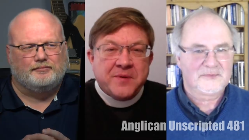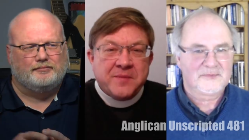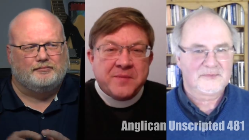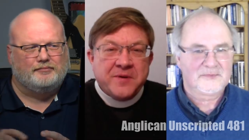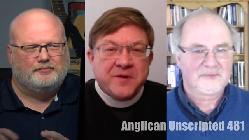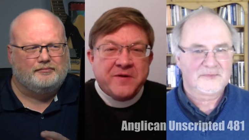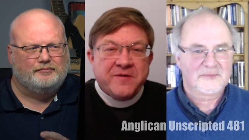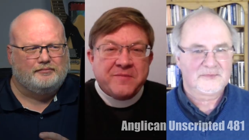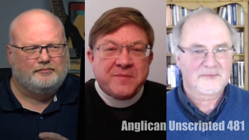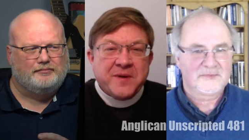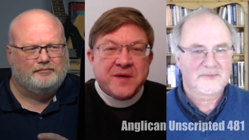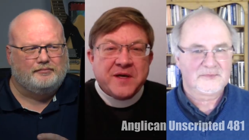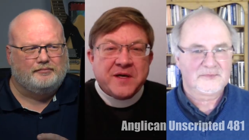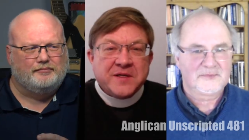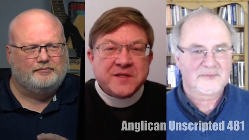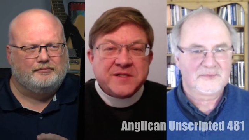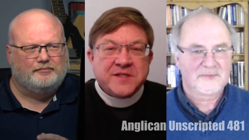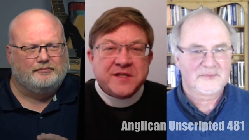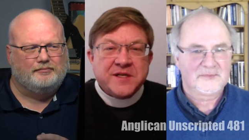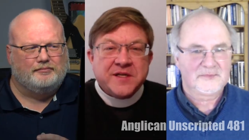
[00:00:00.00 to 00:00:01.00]
Speaker 1: premier of
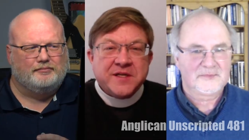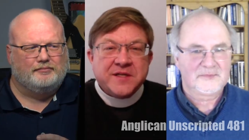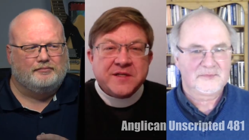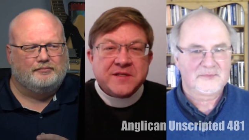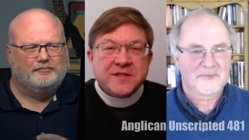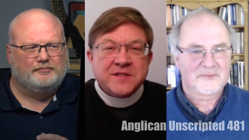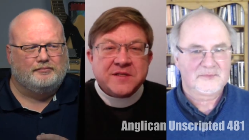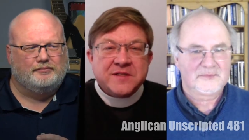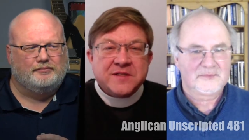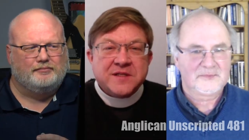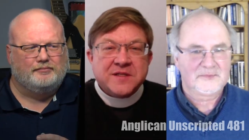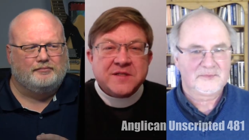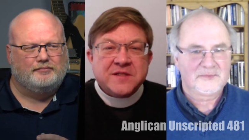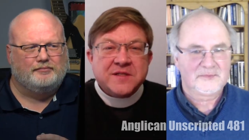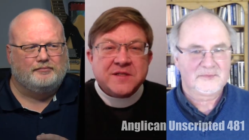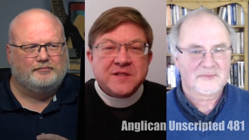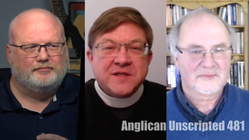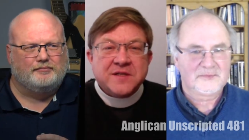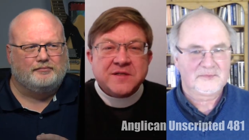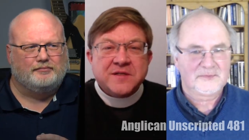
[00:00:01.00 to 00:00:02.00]
Pakistan, is,
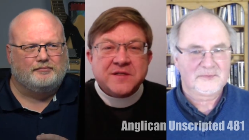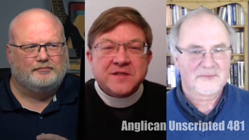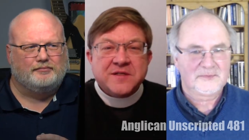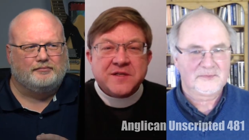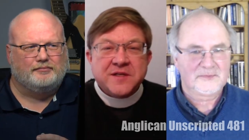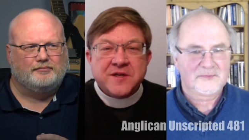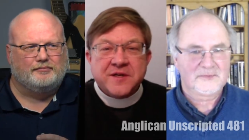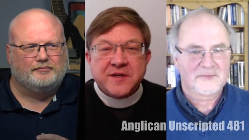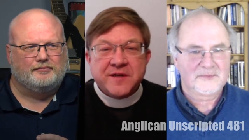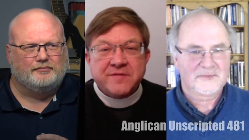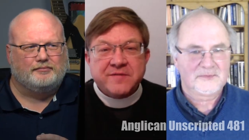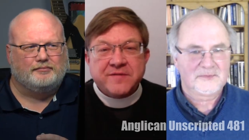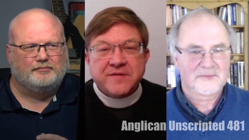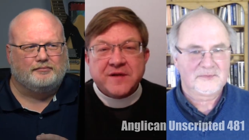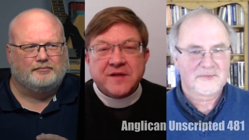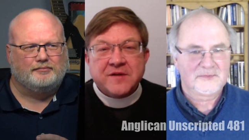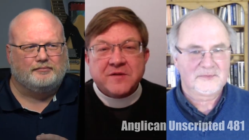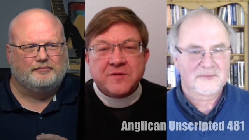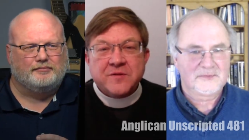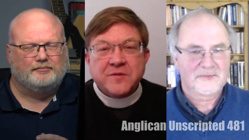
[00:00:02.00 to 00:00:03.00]
doesn't necessarily
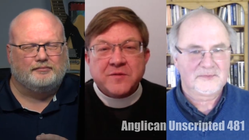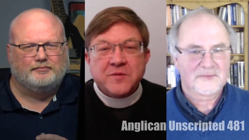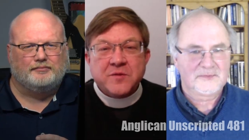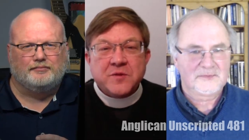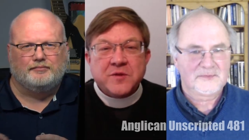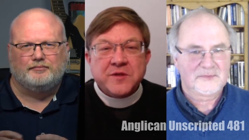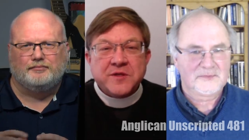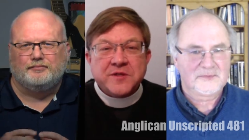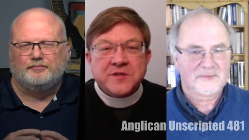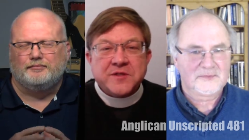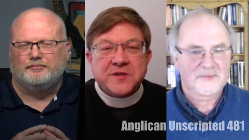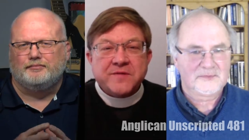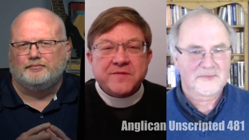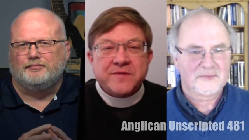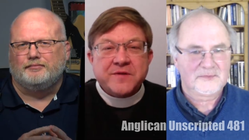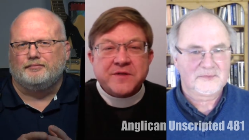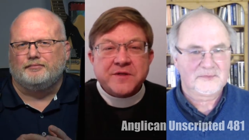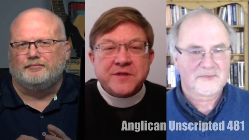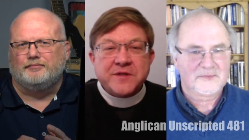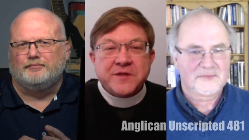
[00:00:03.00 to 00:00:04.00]
follow the rulings
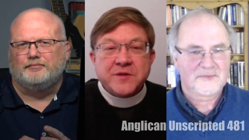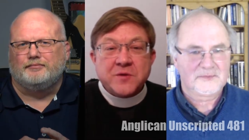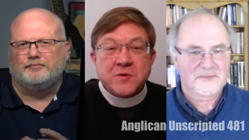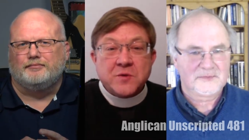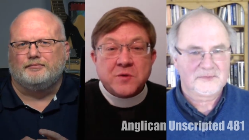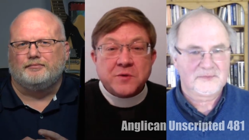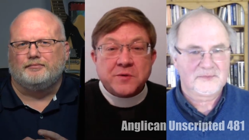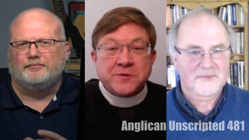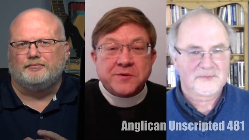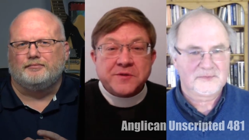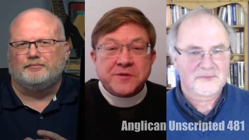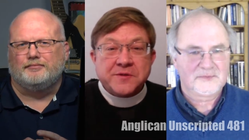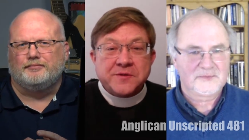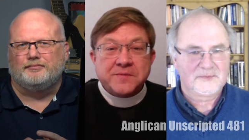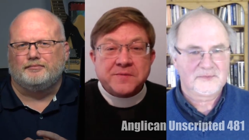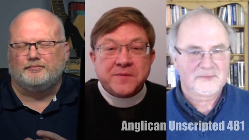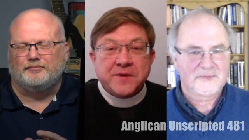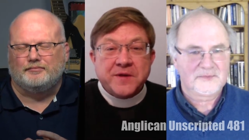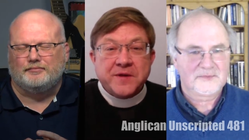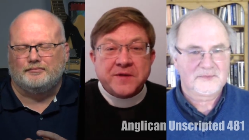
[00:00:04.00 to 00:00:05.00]
of the
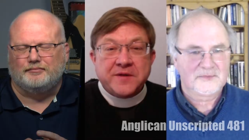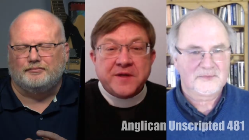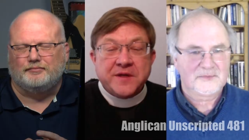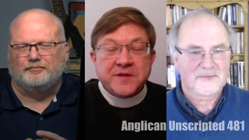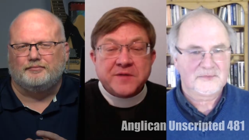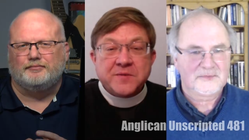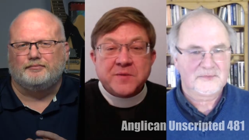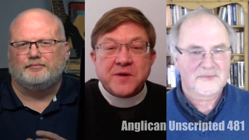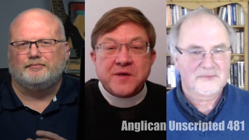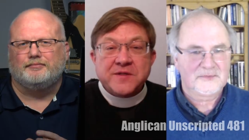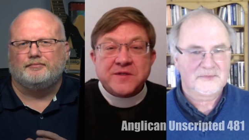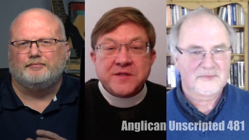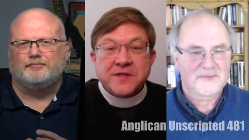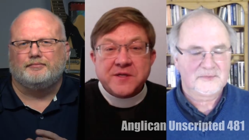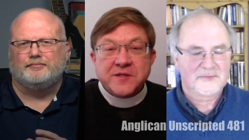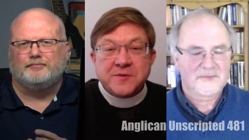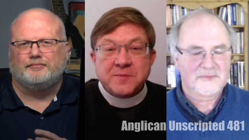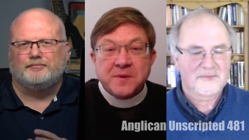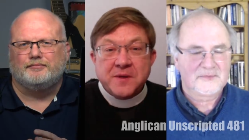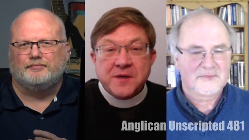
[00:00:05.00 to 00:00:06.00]
courts. It does what
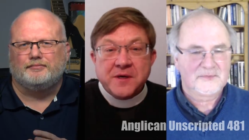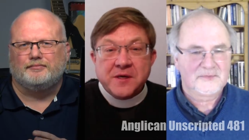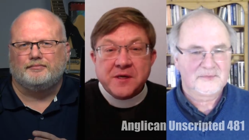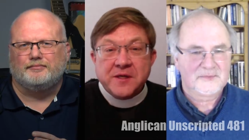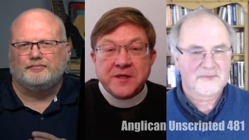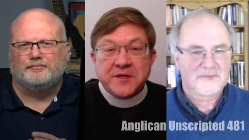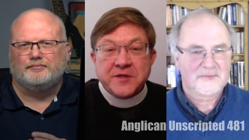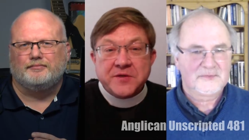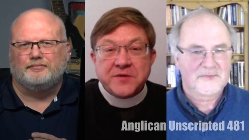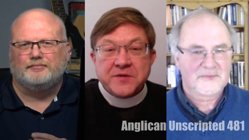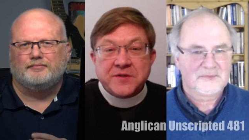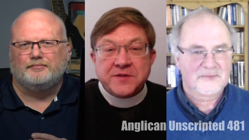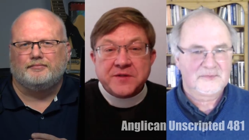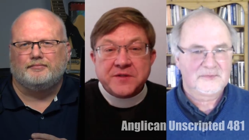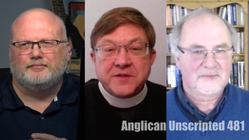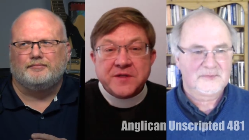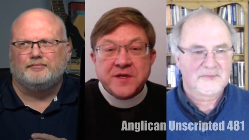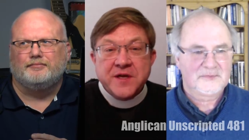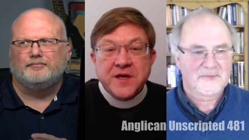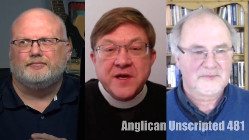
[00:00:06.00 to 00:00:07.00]
it's in its political
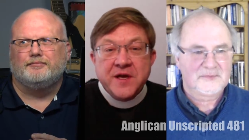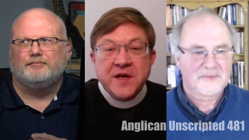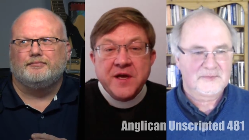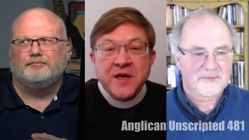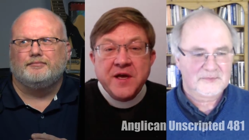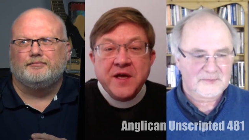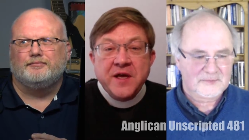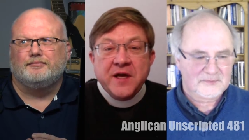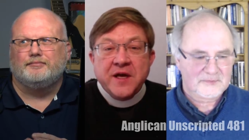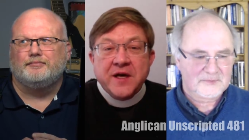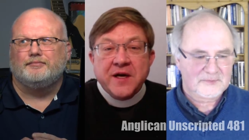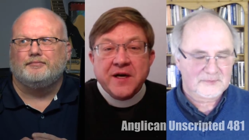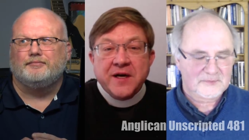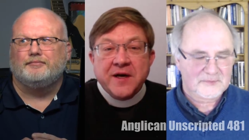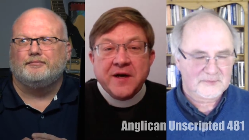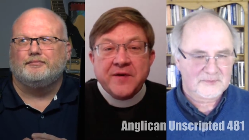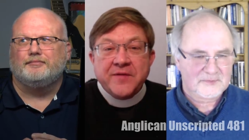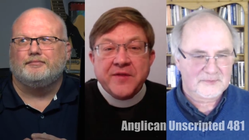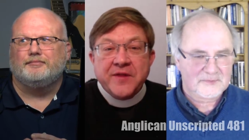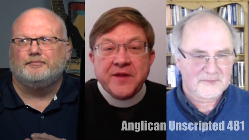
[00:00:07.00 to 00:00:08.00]
interests.
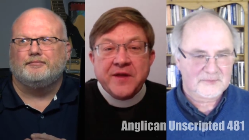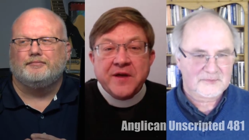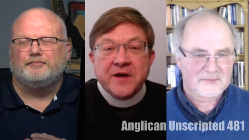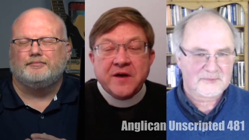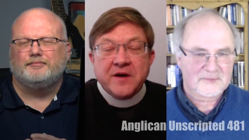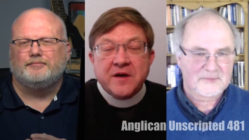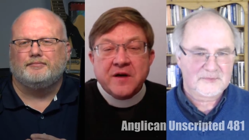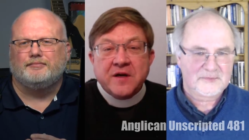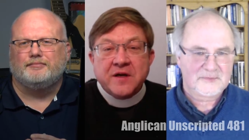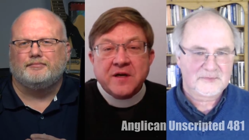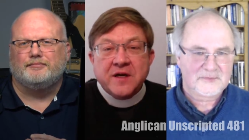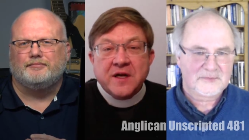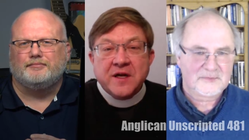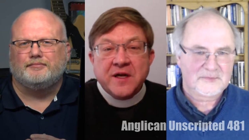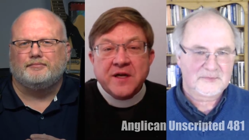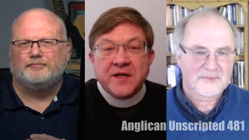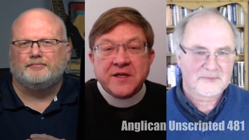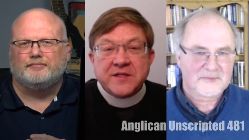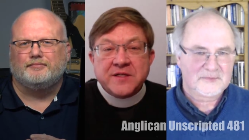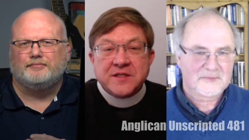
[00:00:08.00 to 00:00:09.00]
Uh, the
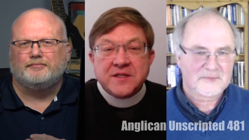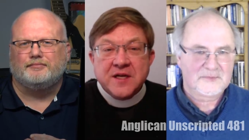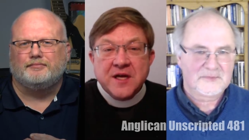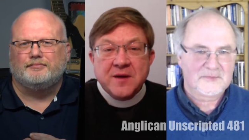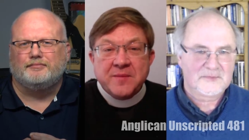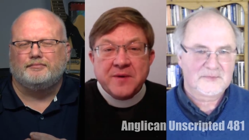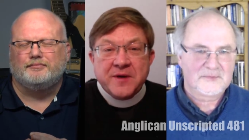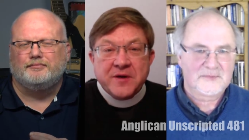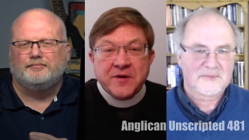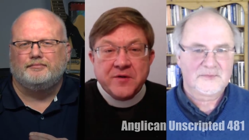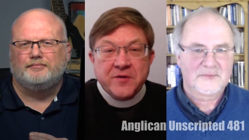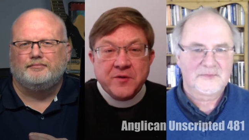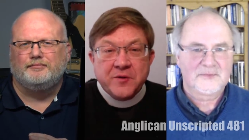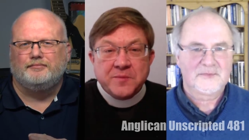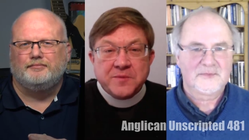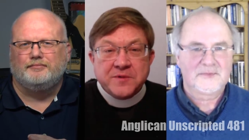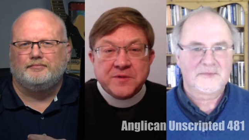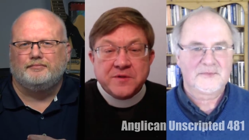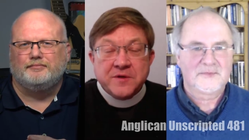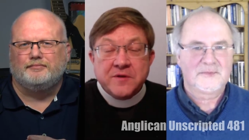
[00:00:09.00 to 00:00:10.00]
hardline Islamic
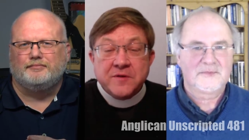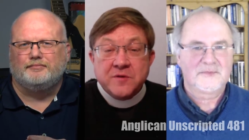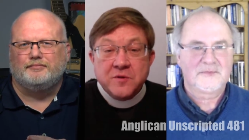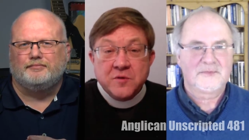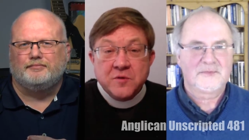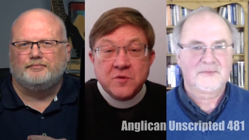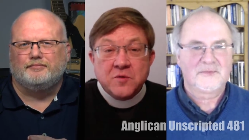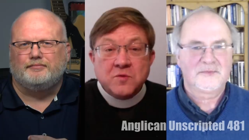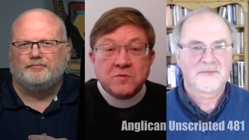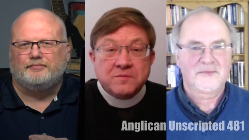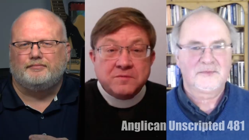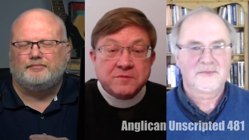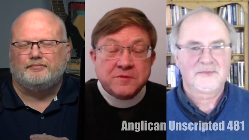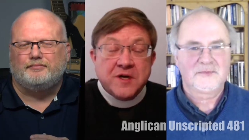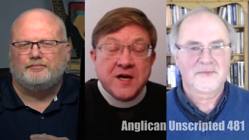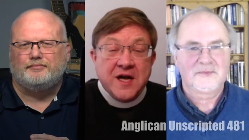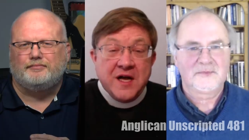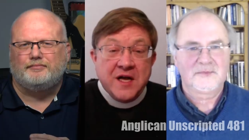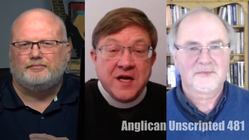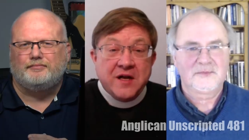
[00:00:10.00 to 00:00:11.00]
groups who
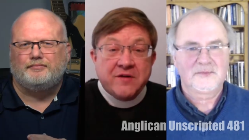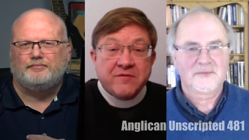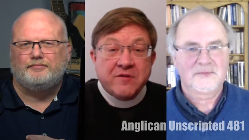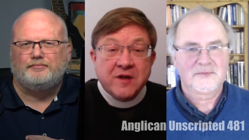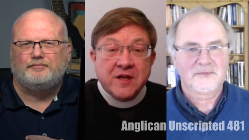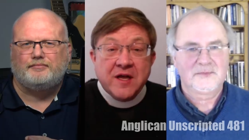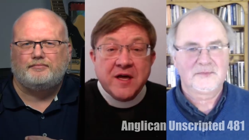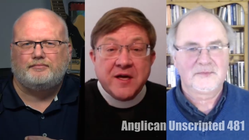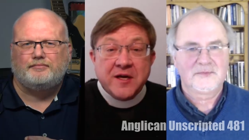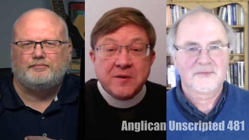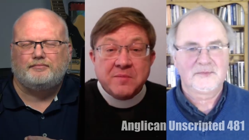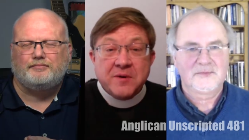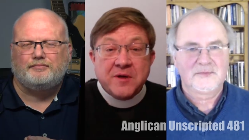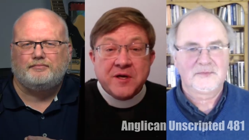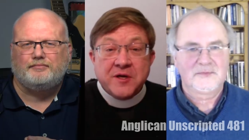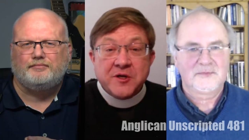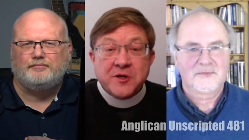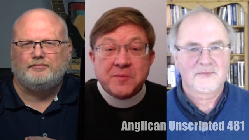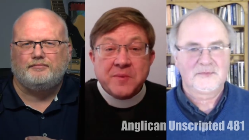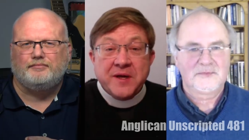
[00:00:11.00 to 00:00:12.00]
Khan relied
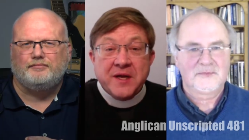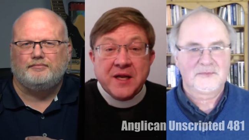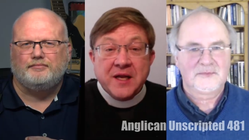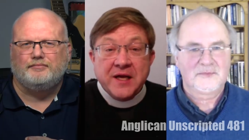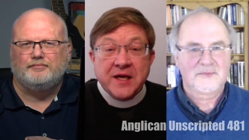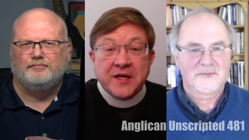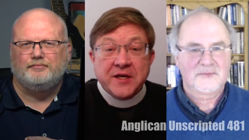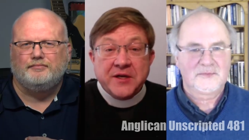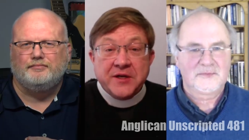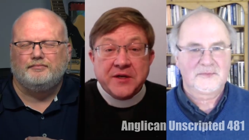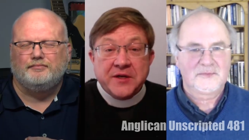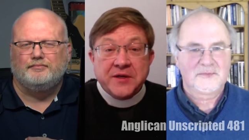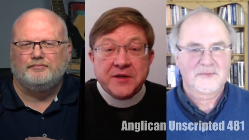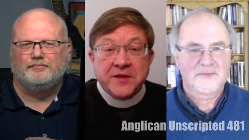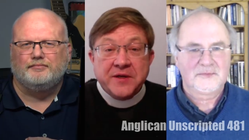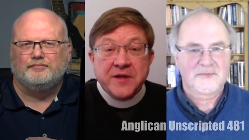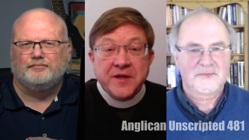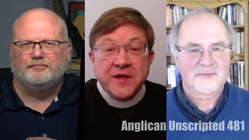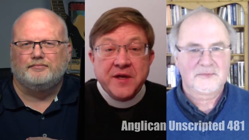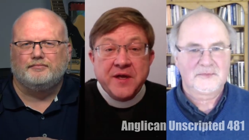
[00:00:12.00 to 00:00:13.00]
upon to be elected